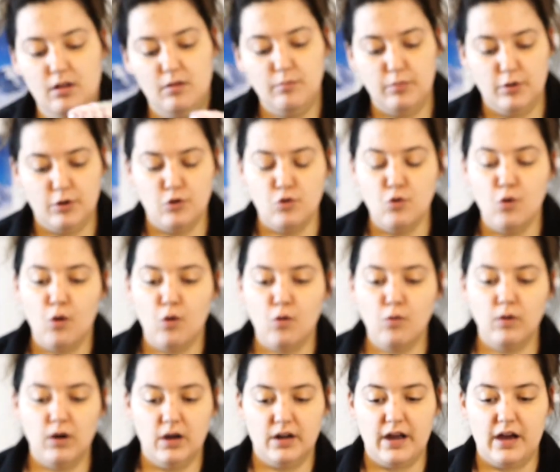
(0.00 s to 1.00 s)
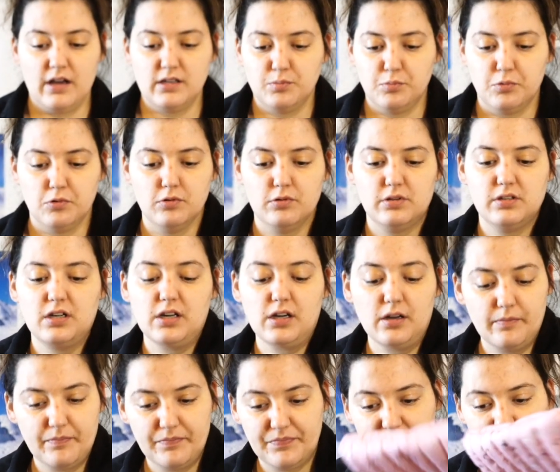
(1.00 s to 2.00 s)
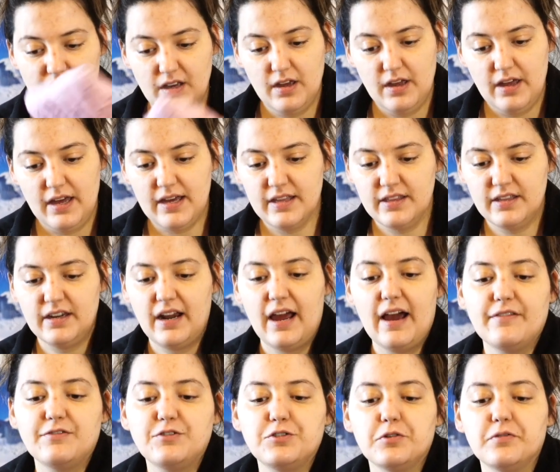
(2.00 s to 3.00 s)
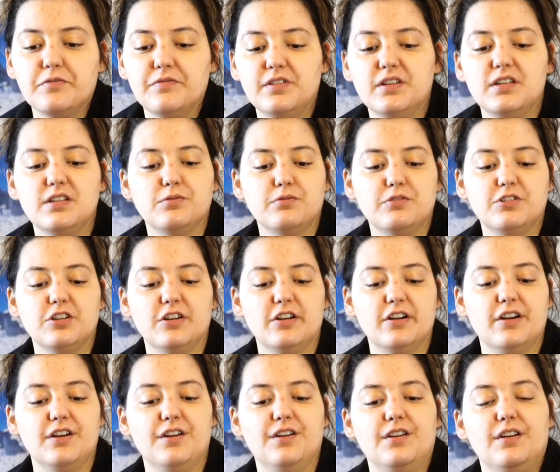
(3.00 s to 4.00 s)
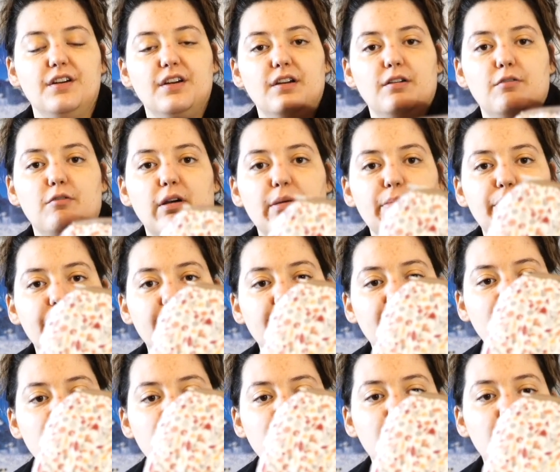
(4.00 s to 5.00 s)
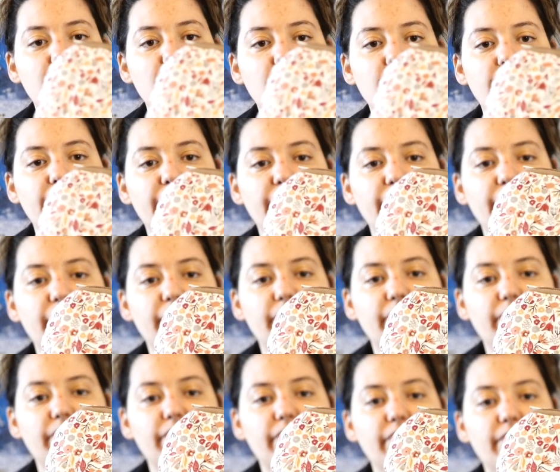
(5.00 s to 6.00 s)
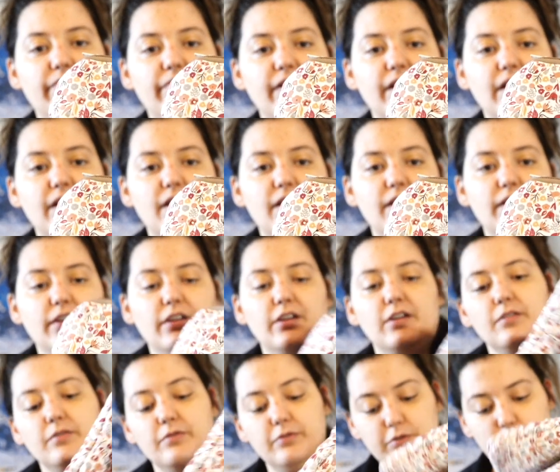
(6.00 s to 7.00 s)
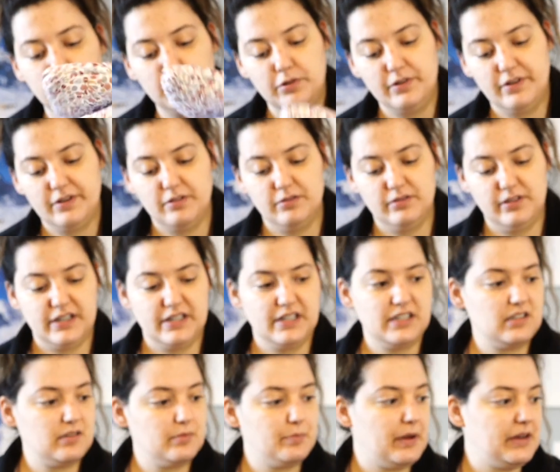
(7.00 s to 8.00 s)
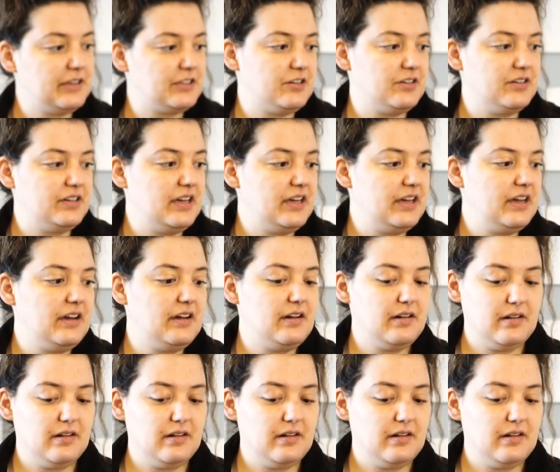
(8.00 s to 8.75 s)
but no one has bought it. And then I have 2 of these, which are quite pretty as well. They're floral, nice, patterny.